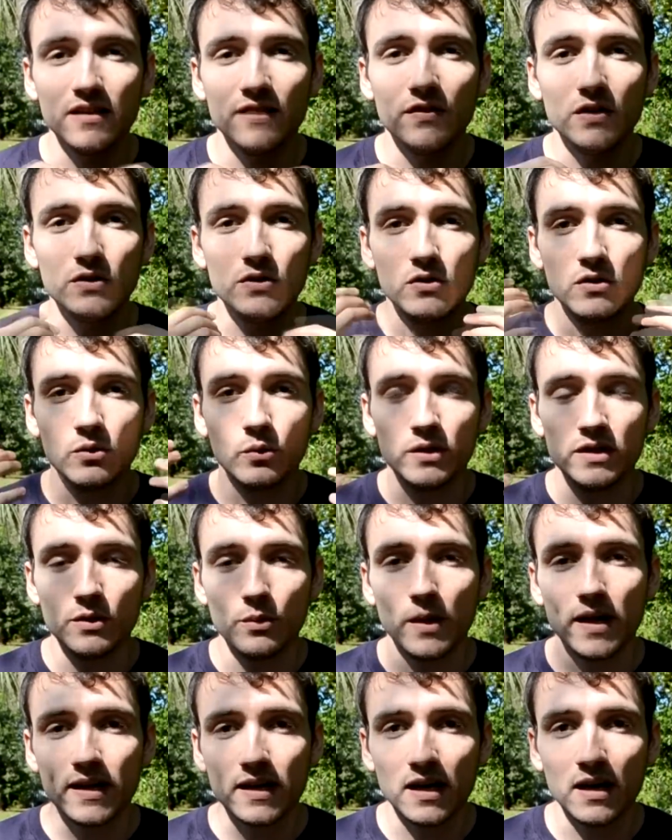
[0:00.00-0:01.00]
If you do it when you
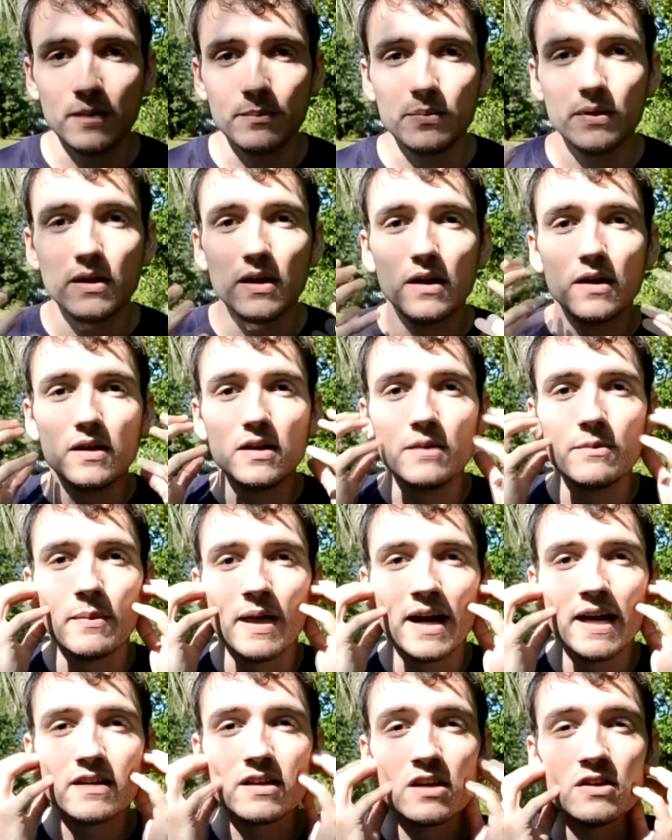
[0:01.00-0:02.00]
wake up, you
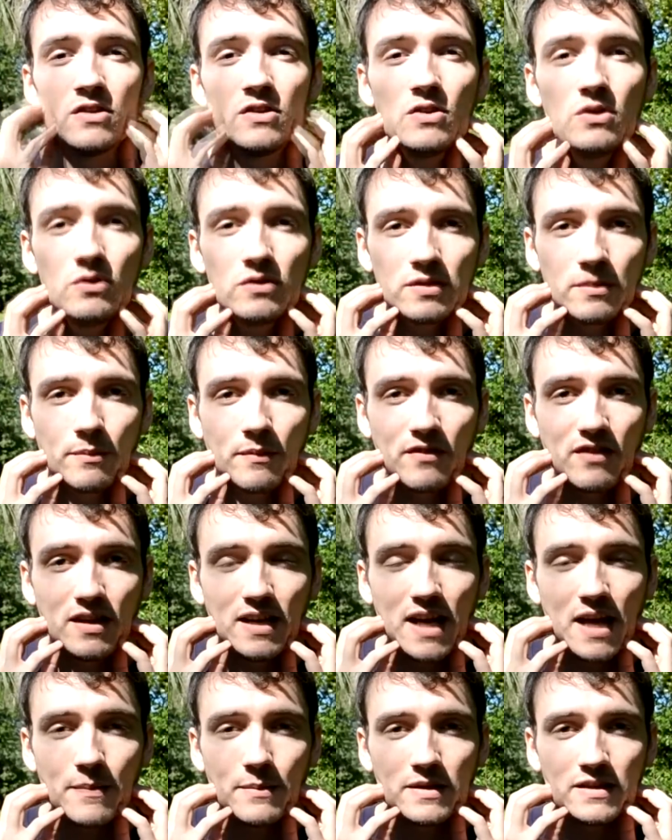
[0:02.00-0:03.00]
might undo some of the
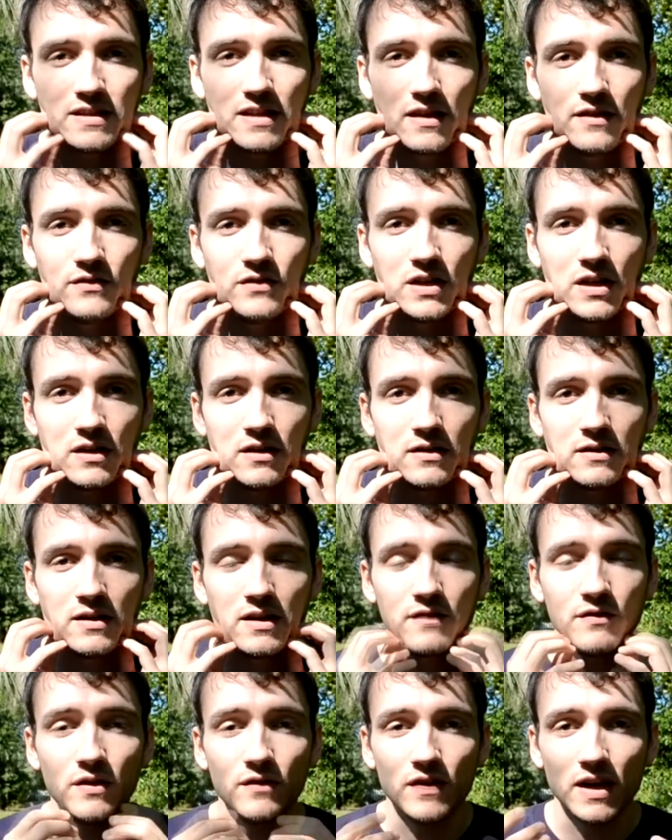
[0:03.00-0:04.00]
damage that you've done
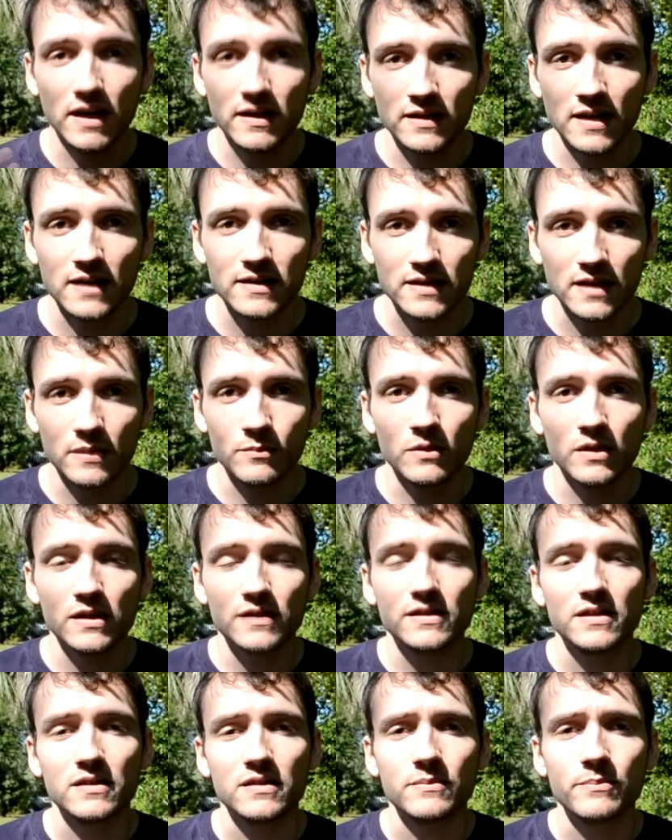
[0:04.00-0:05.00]
if you've got nighttime
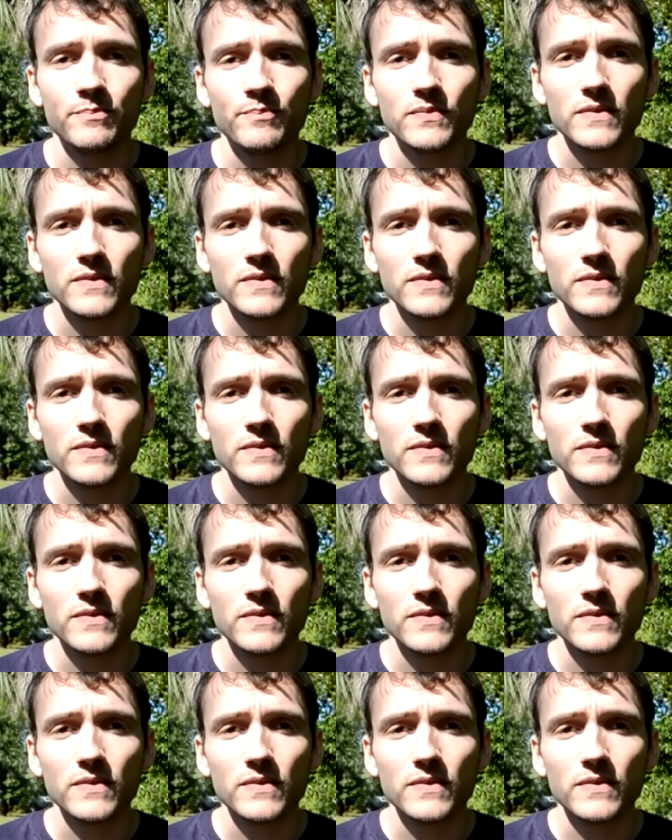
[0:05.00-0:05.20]
bruxism.